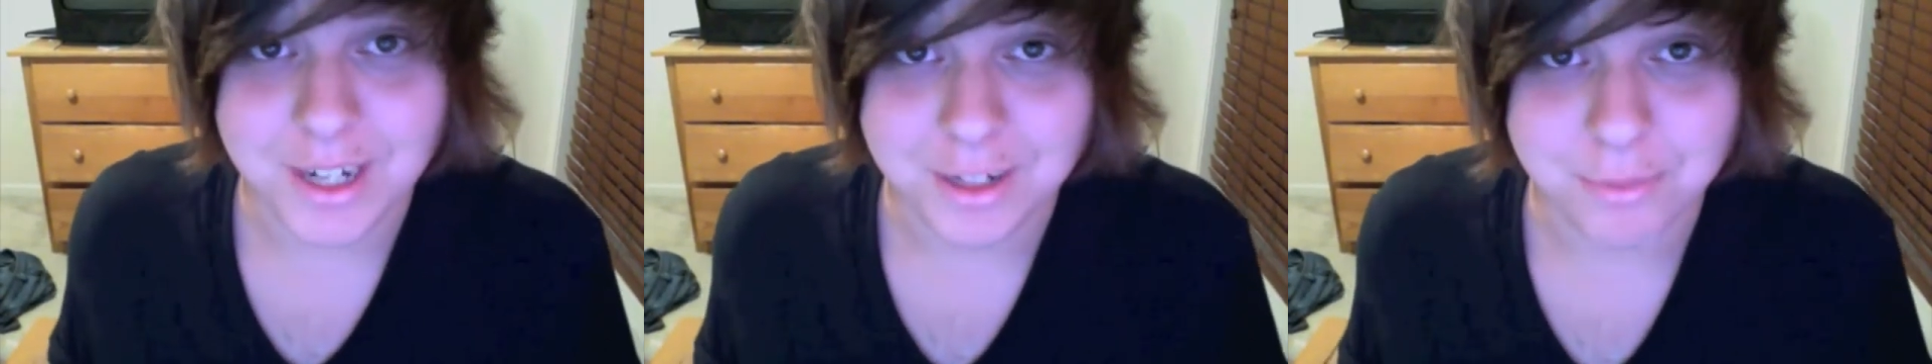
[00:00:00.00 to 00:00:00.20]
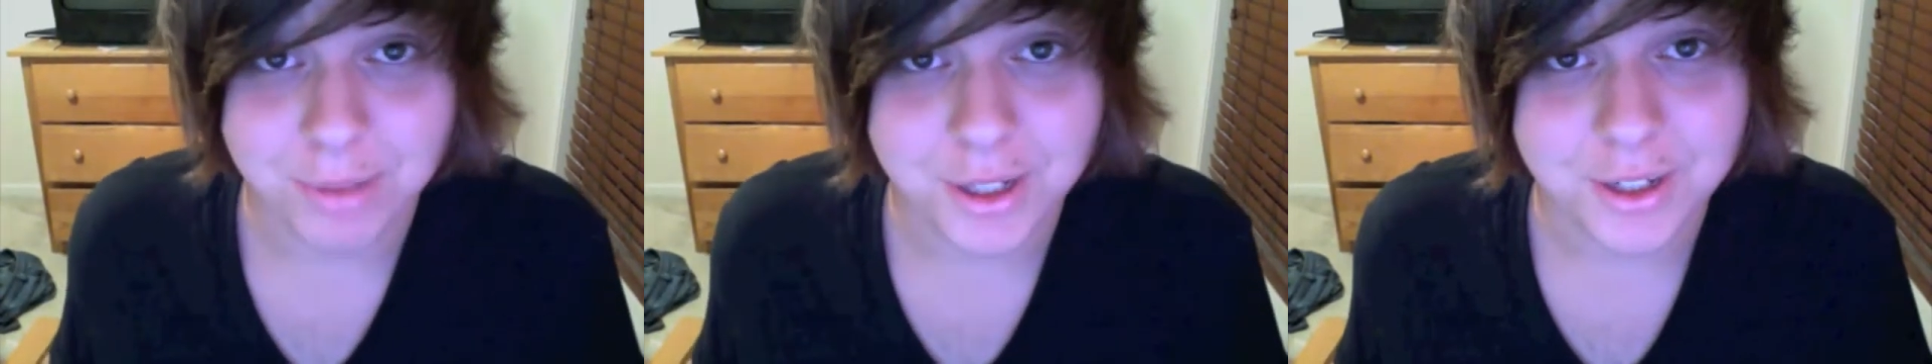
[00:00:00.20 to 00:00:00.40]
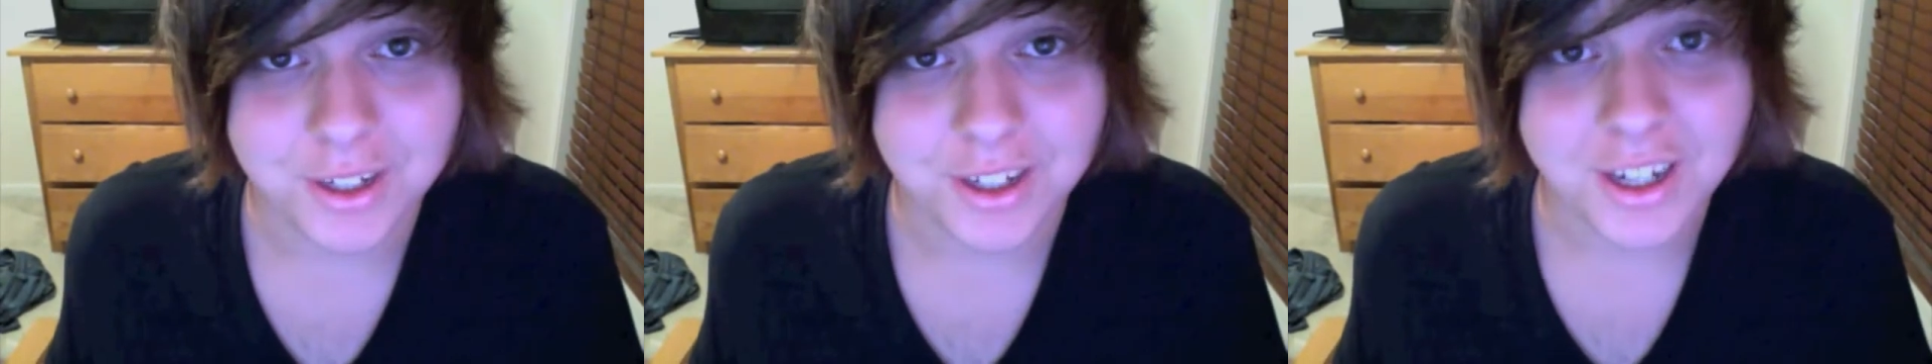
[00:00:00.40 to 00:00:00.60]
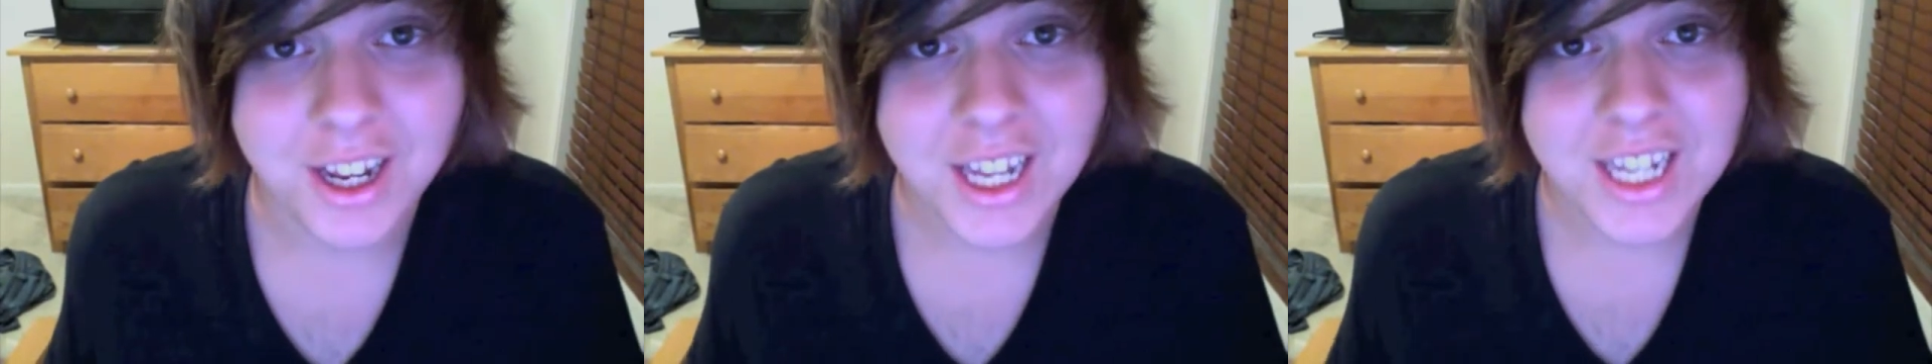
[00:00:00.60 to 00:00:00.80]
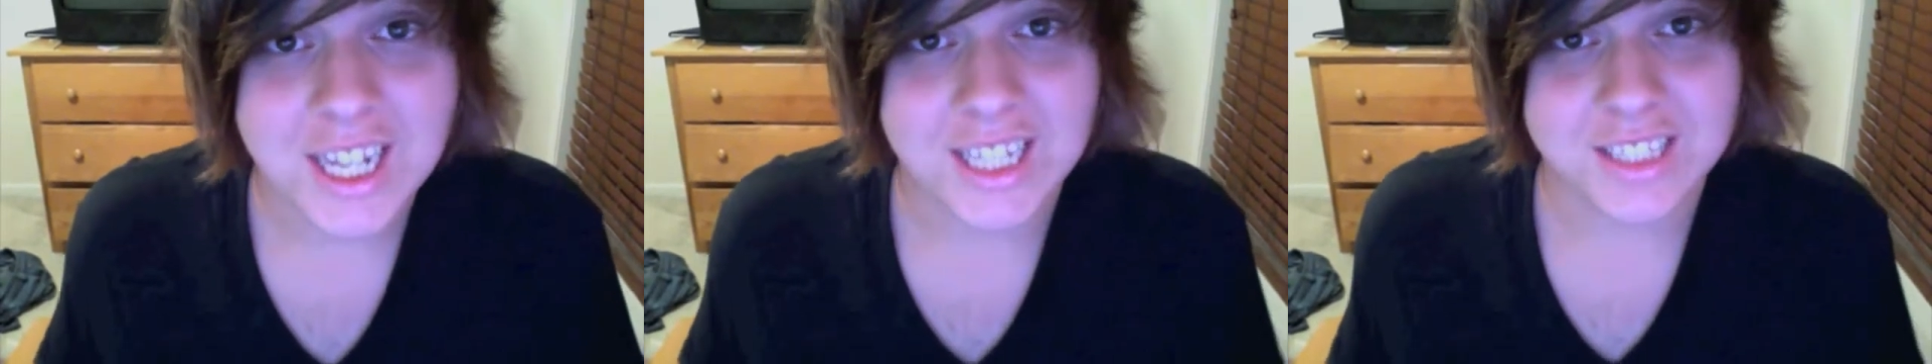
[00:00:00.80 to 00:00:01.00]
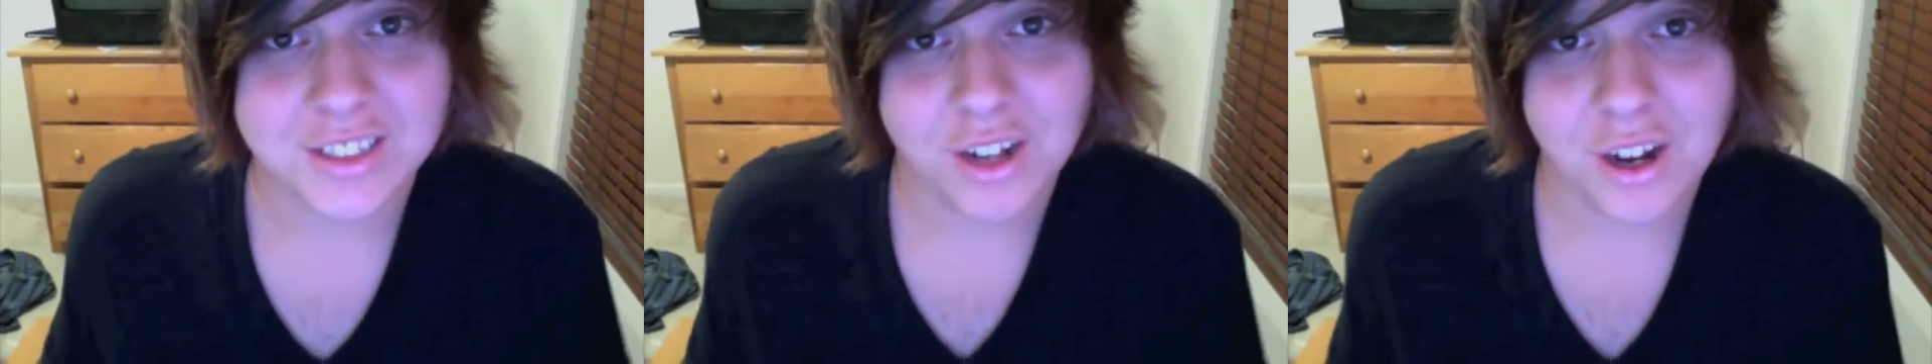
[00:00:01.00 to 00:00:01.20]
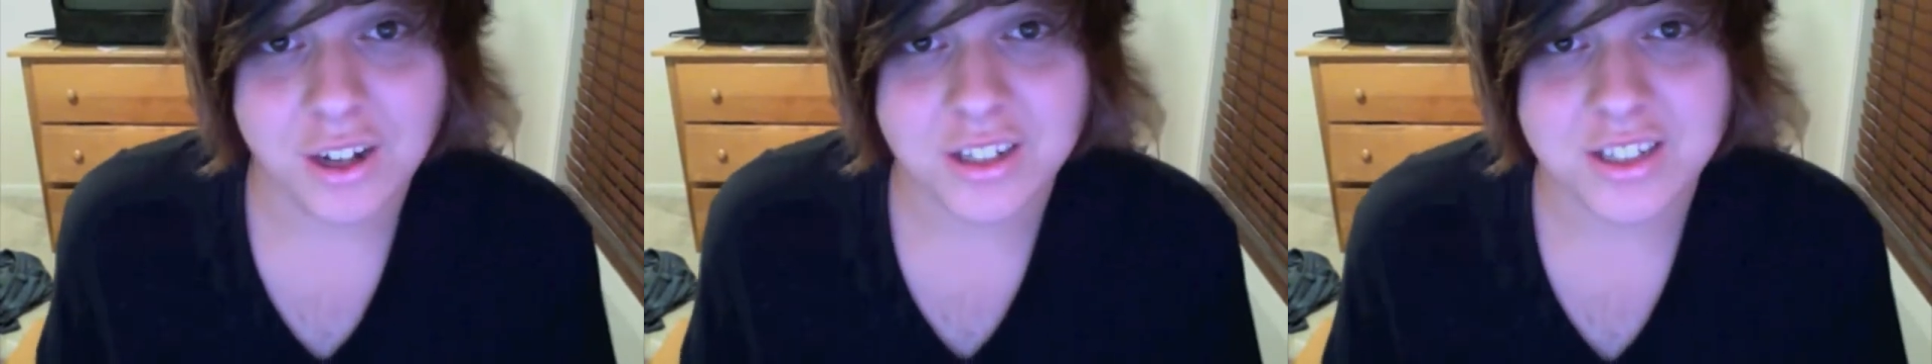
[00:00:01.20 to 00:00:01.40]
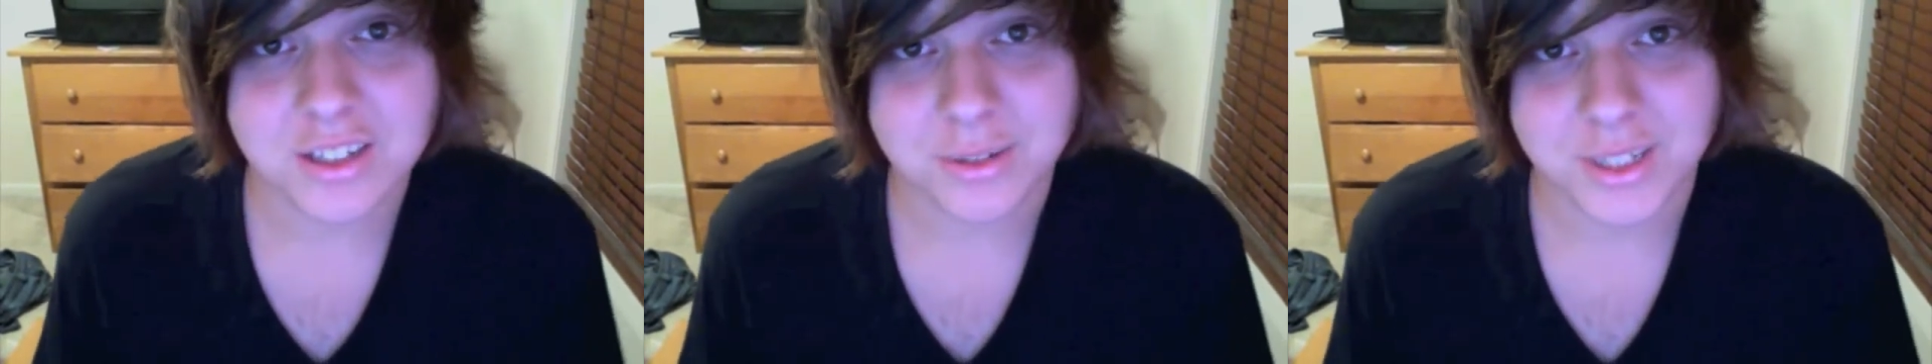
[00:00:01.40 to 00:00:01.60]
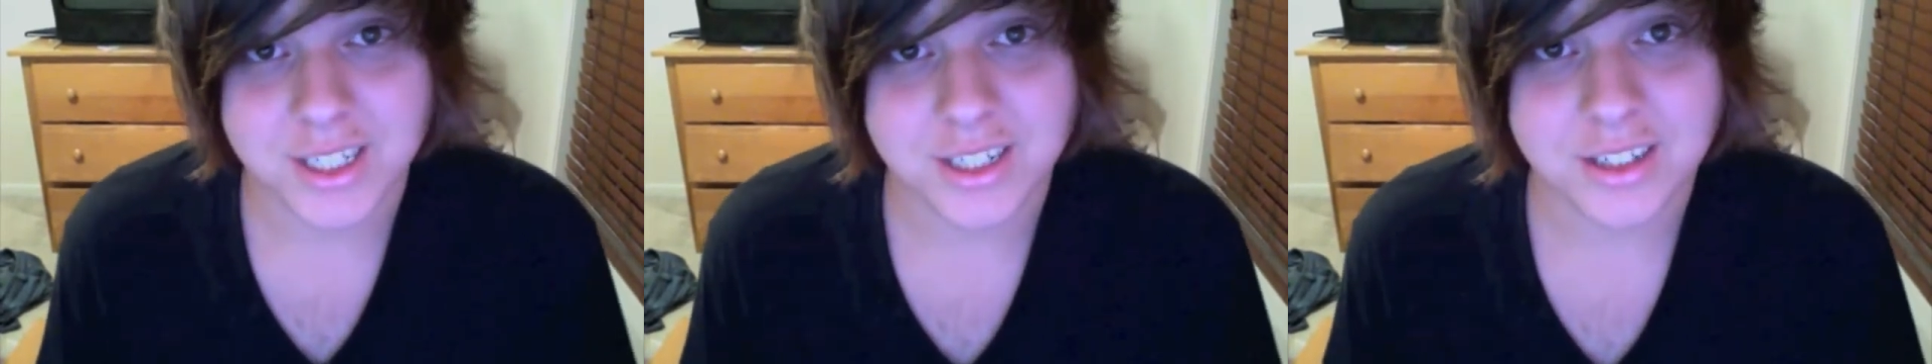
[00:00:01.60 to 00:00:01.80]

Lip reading: computer and talk to it.